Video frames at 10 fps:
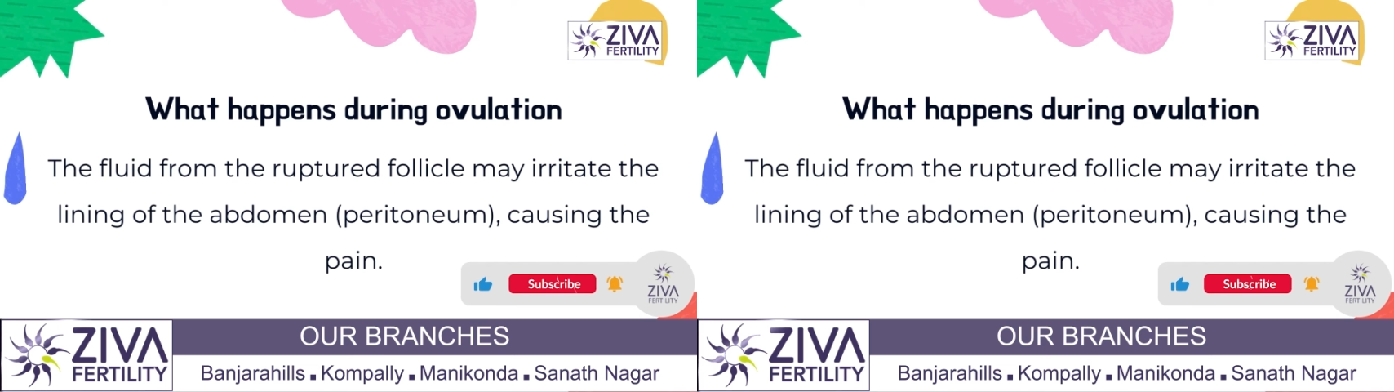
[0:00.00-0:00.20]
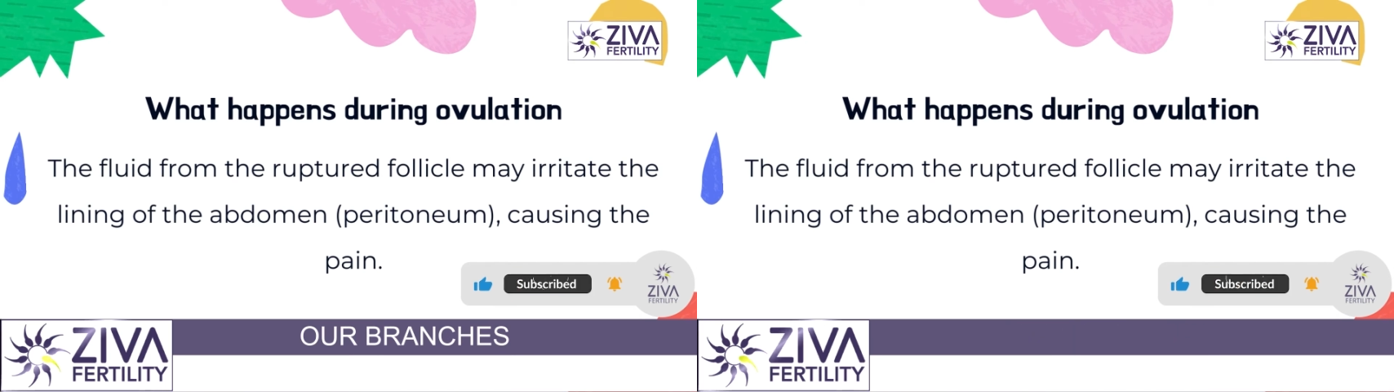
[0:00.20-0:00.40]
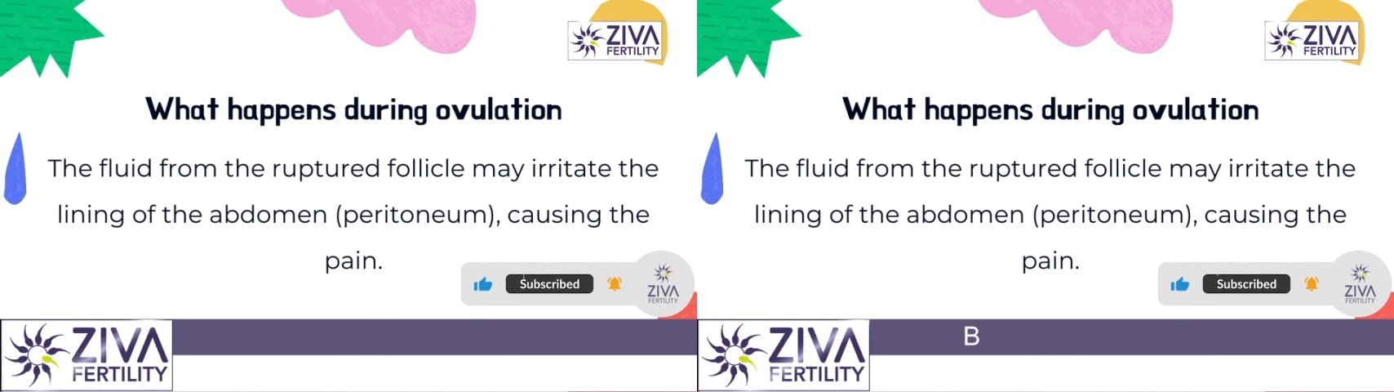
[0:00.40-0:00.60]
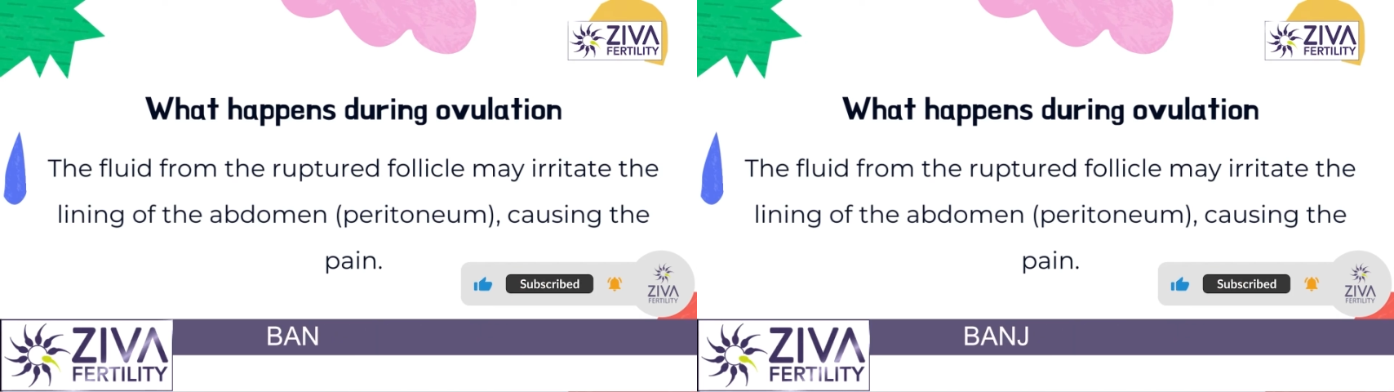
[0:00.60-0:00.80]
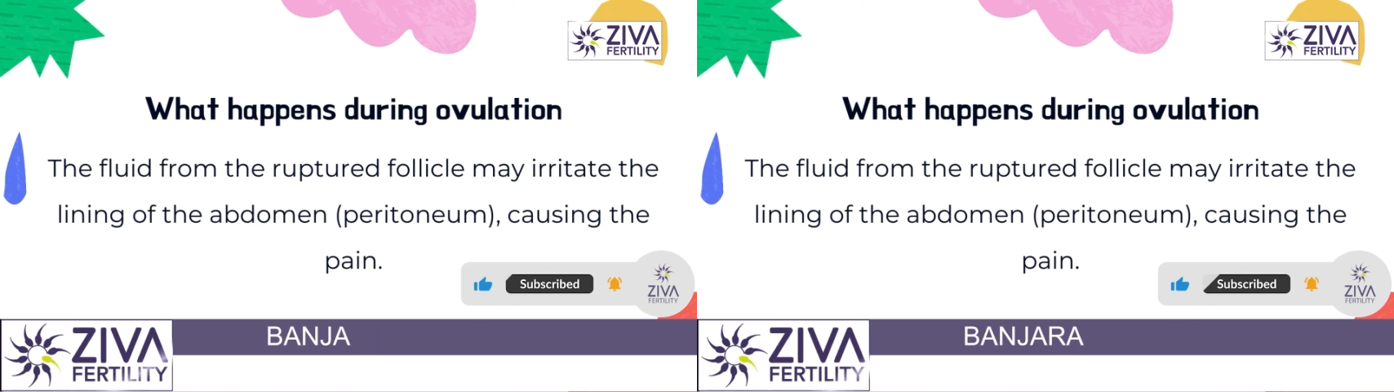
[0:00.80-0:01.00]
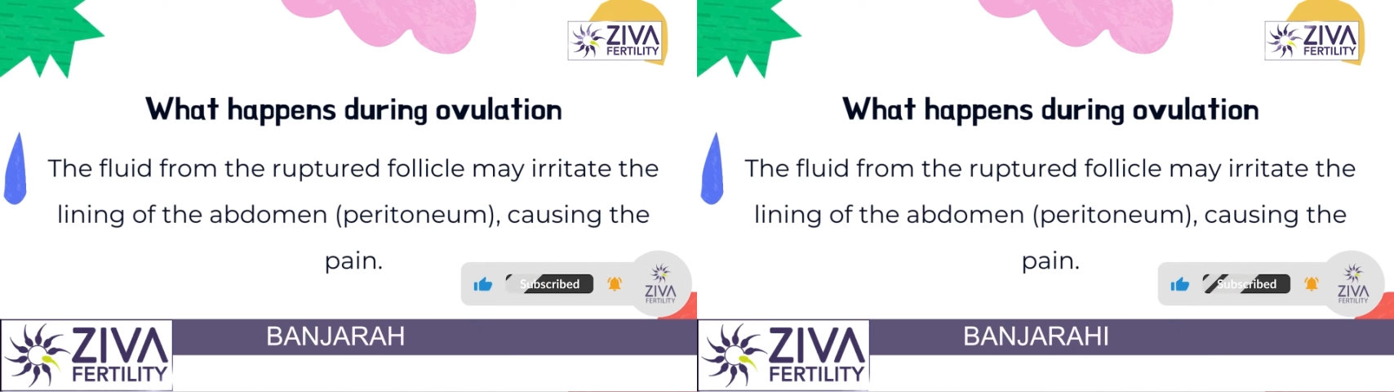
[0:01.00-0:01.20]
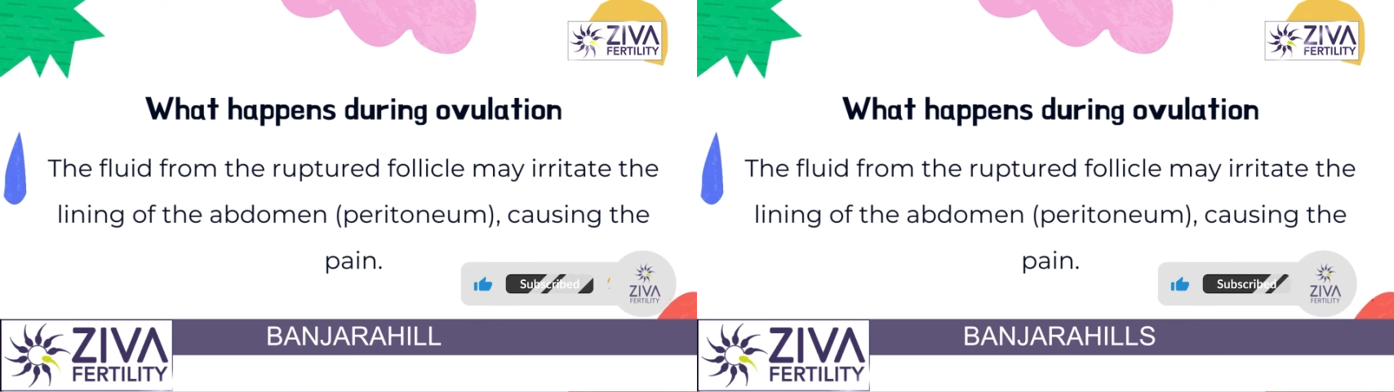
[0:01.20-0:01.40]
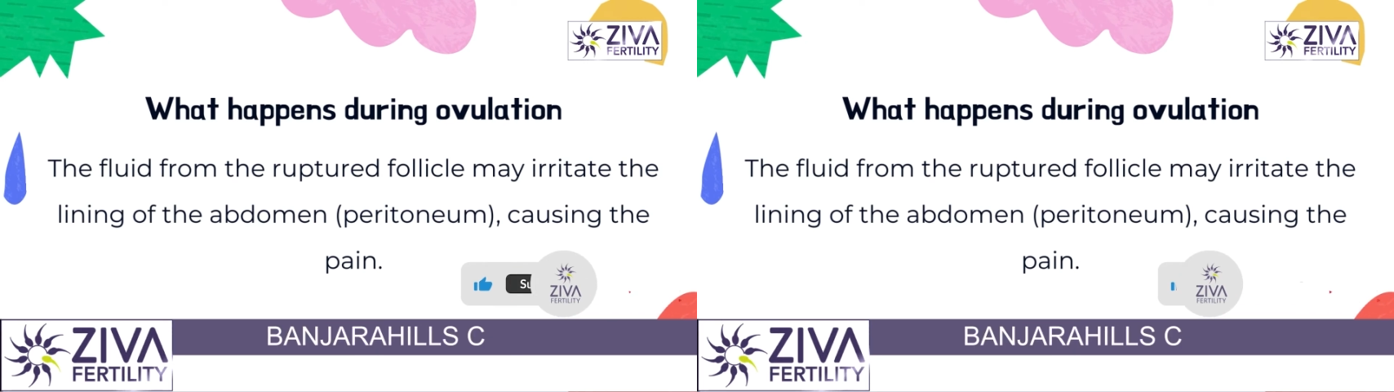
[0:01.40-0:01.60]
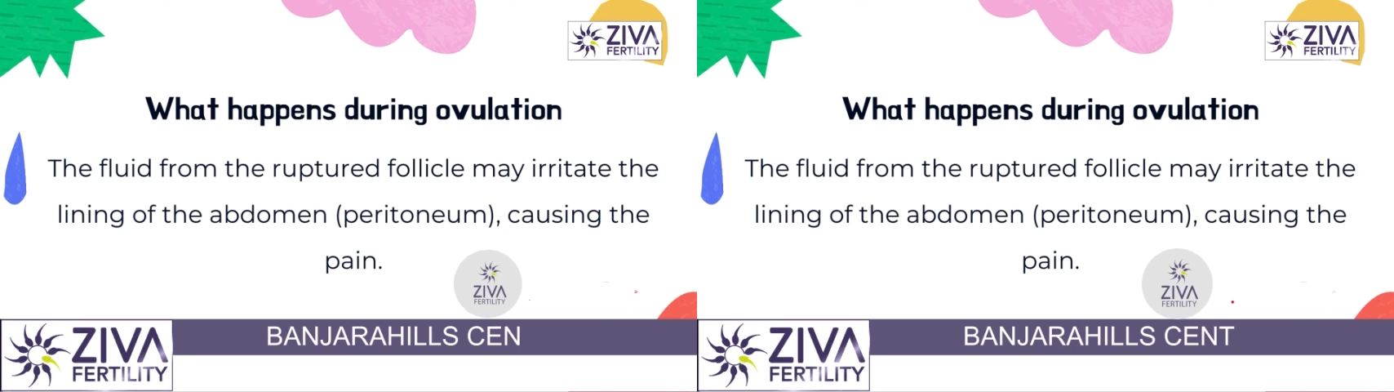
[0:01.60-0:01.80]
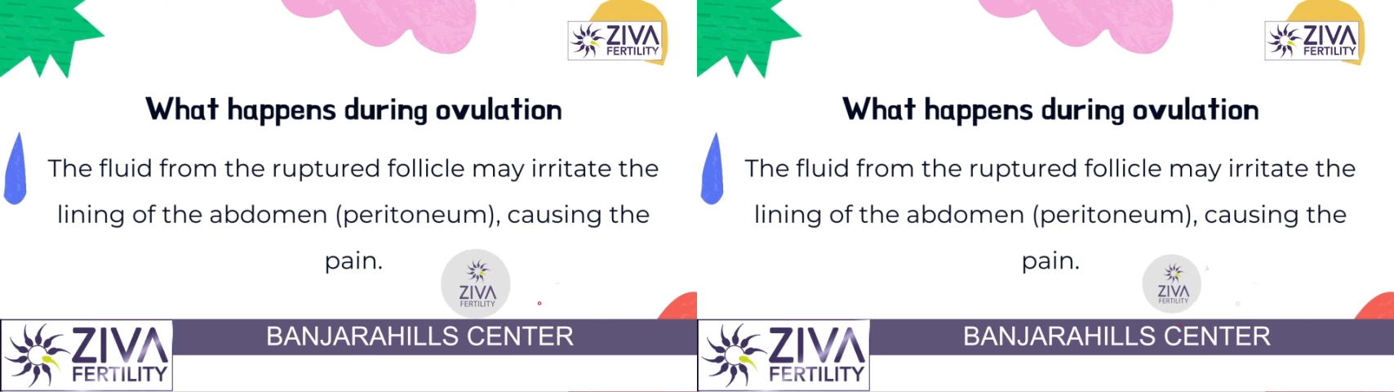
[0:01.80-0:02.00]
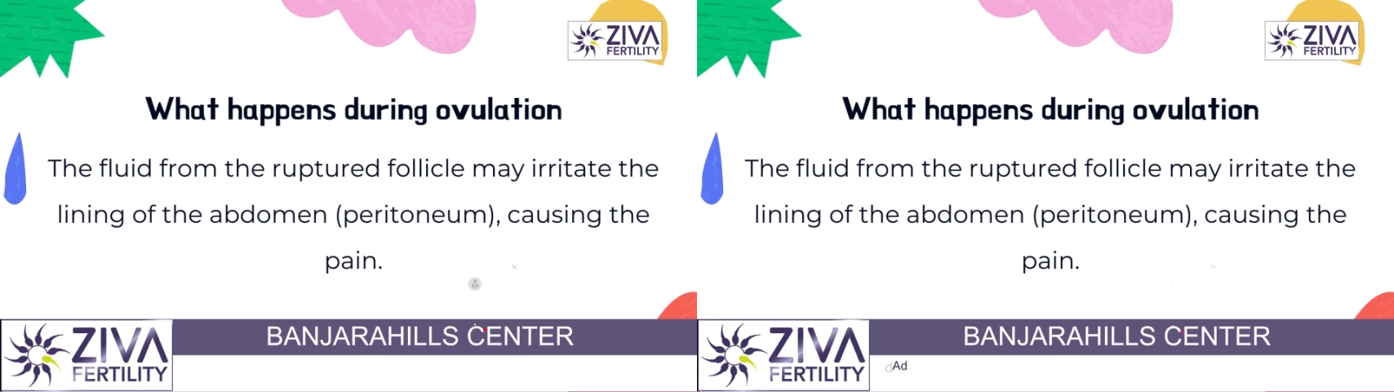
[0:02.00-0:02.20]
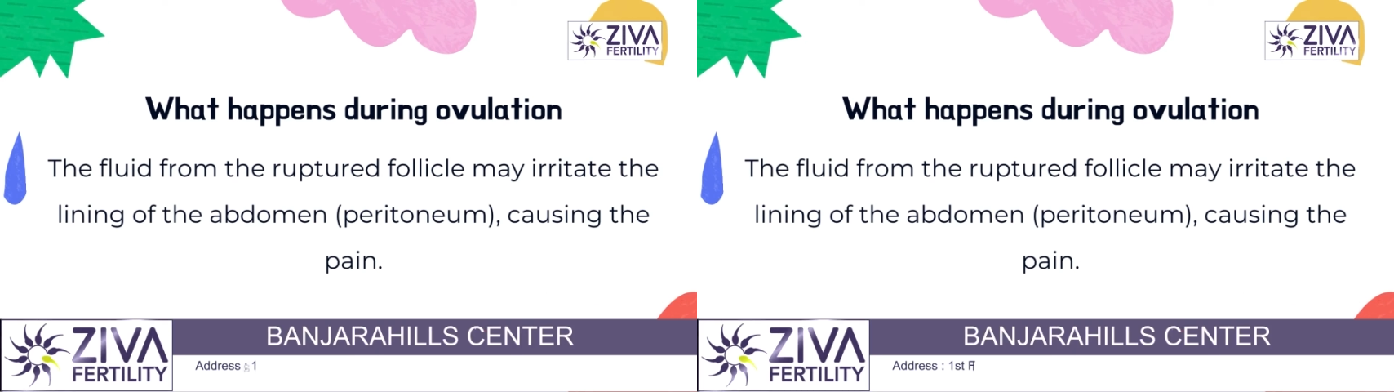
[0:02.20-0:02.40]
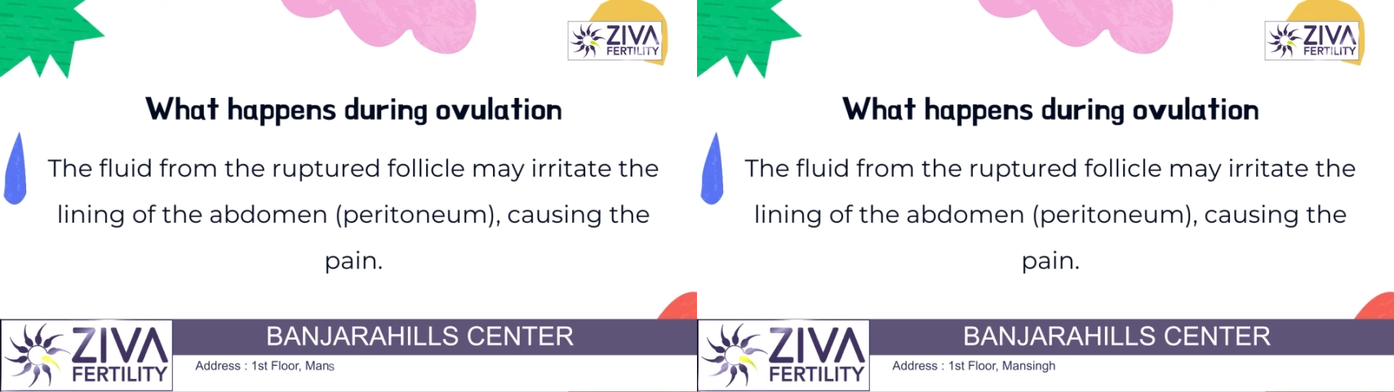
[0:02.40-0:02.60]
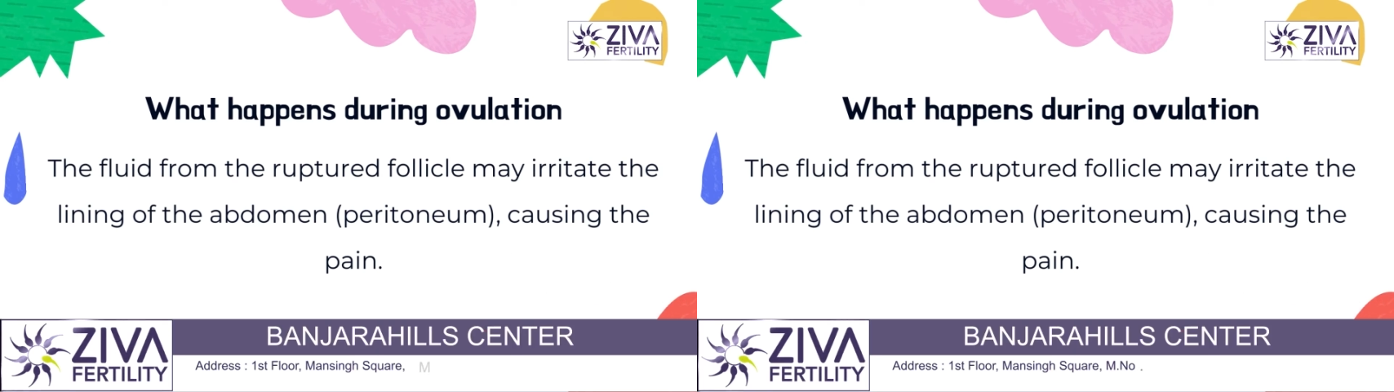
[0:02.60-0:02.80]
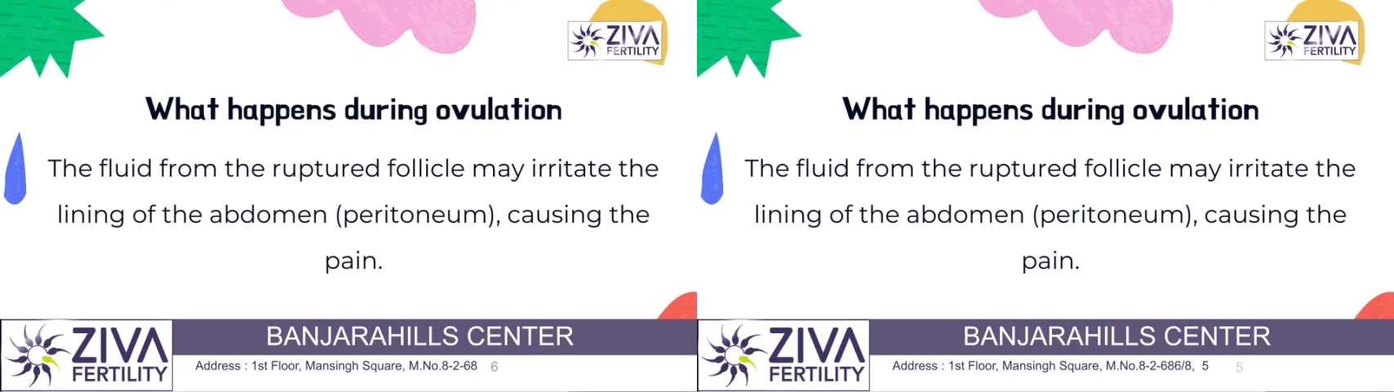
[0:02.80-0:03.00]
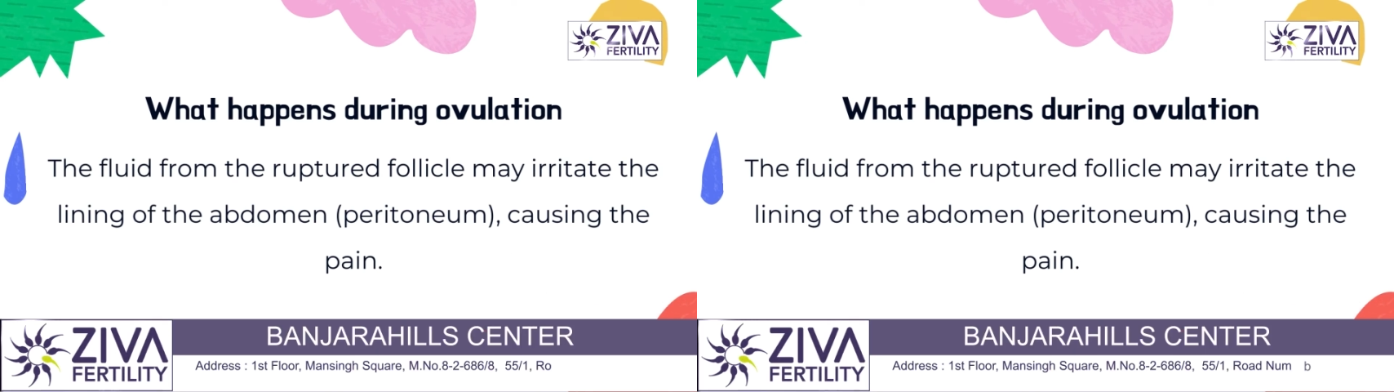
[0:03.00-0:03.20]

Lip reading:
No face is visible, so there are no lips to read.